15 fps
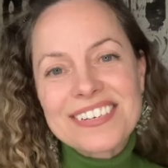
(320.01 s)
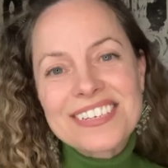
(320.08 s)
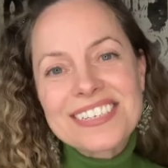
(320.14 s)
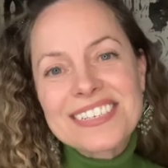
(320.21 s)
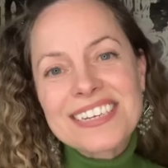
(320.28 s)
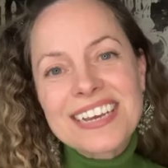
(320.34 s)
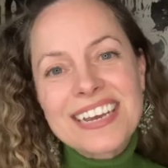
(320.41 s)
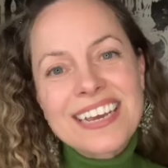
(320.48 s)

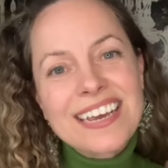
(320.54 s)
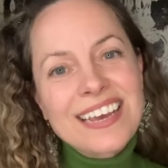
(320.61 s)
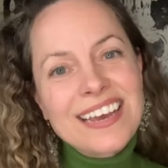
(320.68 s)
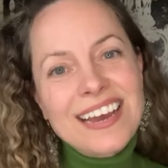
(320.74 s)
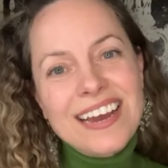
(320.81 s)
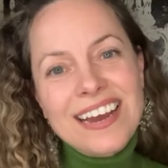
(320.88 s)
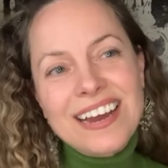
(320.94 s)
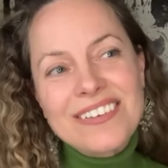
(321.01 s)
Just,
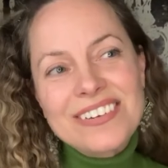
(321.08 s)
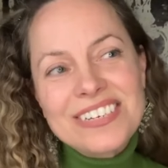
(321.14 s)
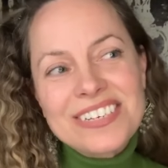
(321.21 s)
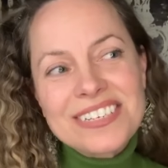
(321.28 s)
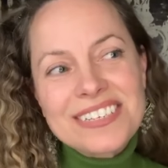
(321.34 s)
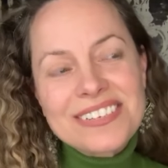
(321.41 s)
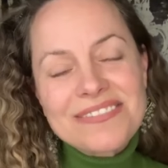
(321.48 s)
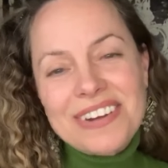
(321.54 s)
I would
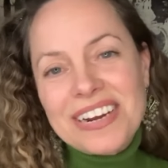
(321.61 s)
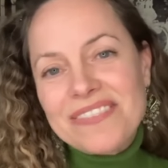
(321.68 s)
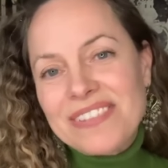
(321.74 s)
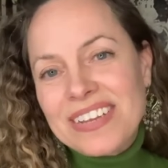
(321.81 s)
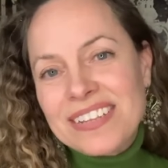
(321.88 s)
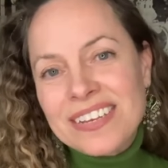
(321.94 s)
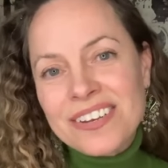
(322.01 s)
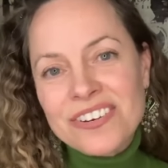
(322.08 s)
just
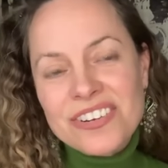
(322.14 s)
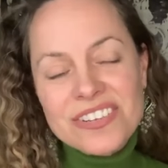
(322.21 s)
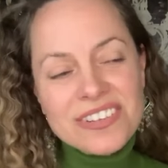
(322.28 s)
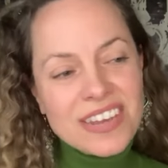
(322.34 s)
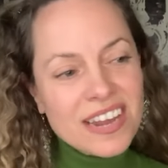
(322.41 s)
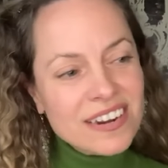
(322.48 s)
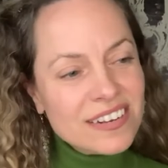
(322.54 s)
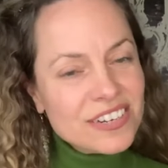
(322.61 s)
recommend that you just
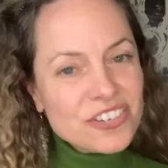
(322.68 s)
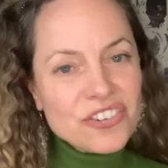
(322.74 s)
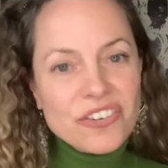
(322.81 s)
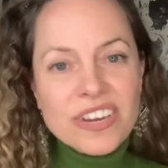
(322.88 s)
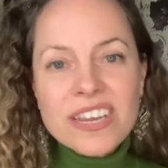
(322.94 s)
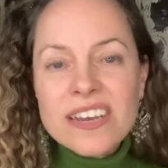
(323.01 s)
kind of enjoy